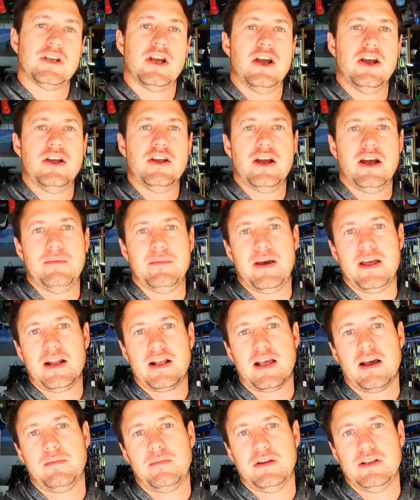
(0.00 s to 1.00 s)
so I made
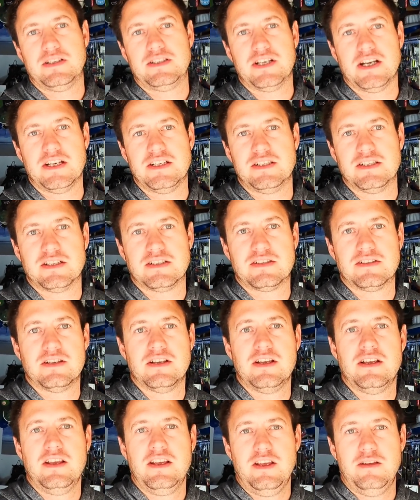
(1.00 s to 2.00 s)
a couple of changes
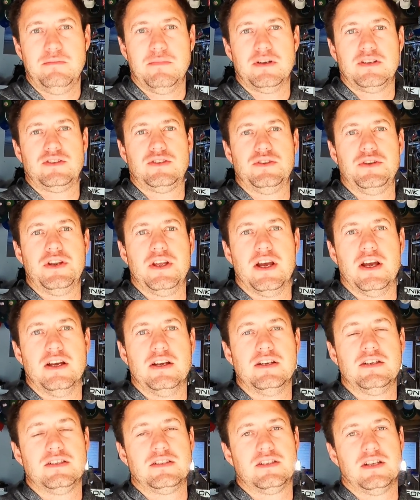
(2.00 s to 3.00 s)
in my
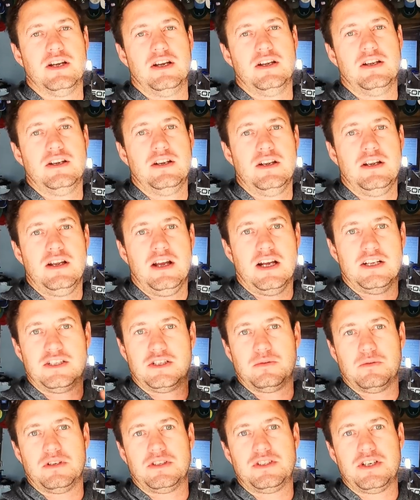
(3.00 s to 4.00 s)
studio. So I
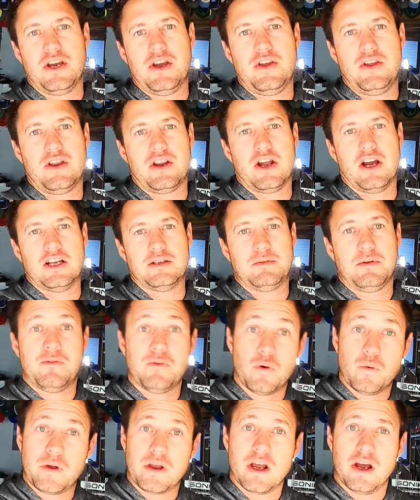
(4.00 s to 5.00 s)
just want to show you guys
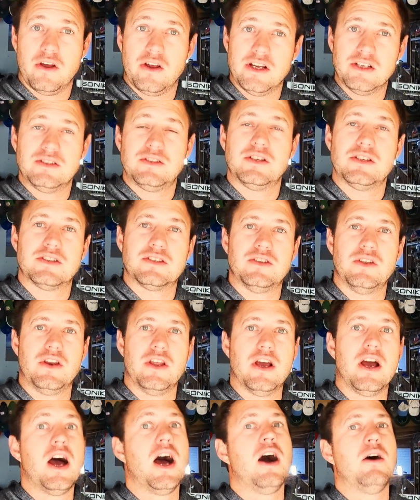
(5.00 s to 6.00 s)
before we go into the
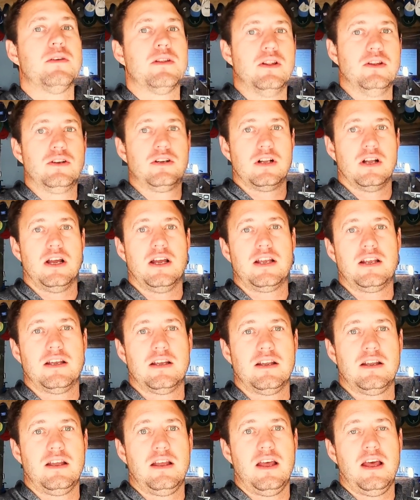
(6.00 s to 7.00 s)
studio how it looked like
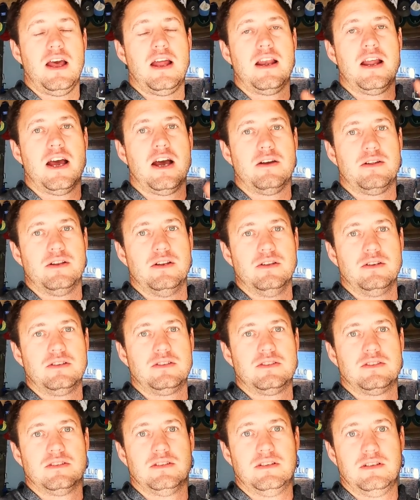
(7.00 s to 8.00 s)
and how it looks